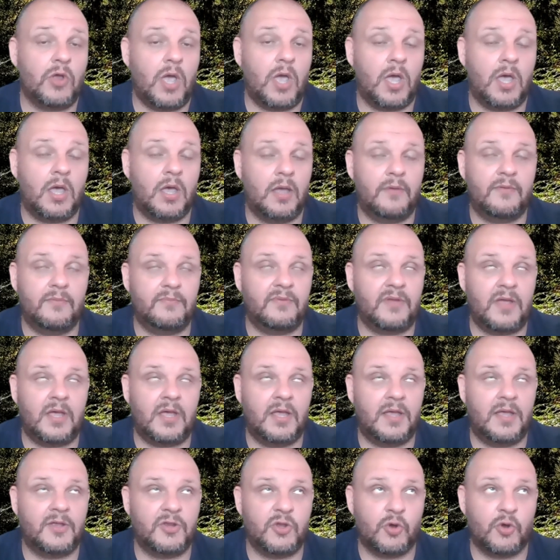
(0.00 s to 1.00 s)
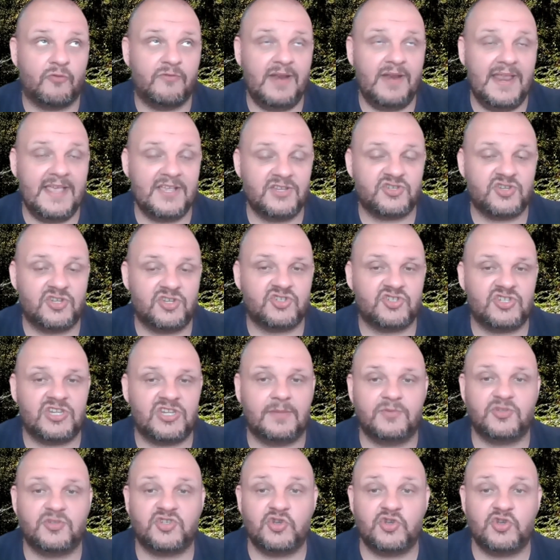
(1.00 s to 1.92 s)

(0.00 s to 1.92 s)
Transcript: uh, uh, your relationship.